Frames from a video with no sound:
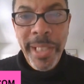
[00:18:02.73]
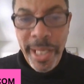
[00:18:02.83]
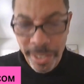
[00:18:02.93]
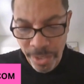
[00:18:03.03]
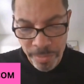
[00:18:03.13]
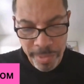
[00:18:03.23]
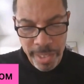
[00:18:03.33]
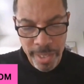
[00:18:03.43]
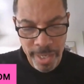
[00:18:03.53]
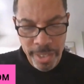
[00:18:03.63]
give you. You're gonna
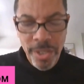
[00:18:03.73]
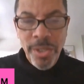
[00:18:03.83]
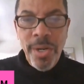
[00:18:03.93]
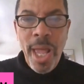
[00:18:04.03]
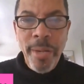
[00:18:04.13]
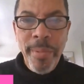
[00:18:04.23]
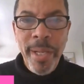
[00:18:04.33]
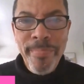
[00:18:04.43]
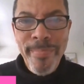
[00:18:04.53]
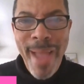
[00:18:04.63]
be. You're gonna learn how to
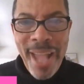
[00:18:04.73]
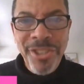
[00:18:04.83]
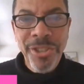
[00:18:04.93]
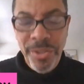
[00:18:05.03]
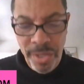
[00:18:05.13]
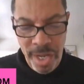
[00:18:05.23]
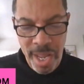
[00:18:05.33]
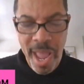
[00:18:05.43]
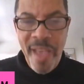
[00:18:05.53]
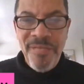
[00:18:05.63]
be a master
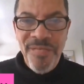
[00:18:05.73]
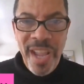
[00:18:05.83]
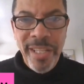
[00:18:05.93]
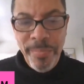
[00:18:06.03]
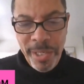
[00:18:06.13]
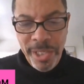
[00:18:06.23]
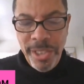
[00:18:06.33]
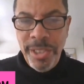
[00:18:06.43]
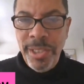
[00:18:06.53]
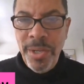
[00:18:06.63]
at Facebook,
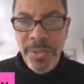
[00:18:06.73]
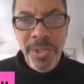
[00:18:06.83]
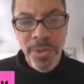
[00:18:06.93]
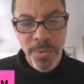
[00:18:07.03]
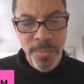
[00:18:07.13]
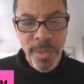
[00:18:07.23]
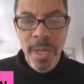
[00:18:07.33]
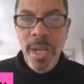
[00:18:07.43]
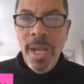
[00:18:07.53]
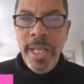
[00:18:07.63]
YouTube,
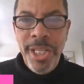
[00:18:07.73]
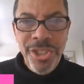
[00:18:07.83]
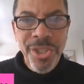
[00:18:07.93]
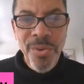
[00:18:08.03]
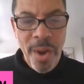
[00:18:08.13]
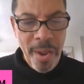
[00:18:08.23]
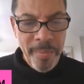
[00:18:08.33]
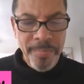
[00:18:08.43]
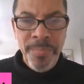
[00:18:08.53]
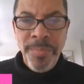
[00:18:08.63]

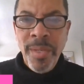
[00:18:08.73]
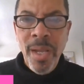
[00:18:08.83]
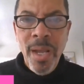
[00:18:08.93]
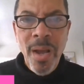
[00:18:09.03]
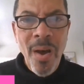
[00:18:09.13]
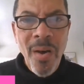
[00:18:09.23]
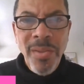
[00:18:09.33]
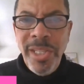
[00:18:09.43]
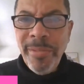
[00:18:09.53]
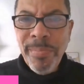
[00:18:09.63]
Instagram, uh,
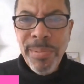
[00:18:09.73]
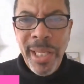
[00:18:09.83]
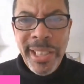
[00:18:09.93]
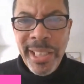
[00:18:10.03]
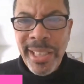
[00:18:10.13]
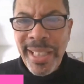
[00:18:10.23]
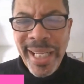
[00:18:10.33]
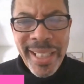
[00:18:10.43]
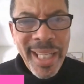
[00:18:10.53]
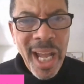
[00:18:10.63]
all these places,
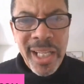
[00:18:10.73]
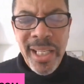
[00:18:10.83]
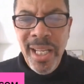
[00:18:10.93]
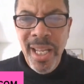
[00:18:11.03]
TikTok,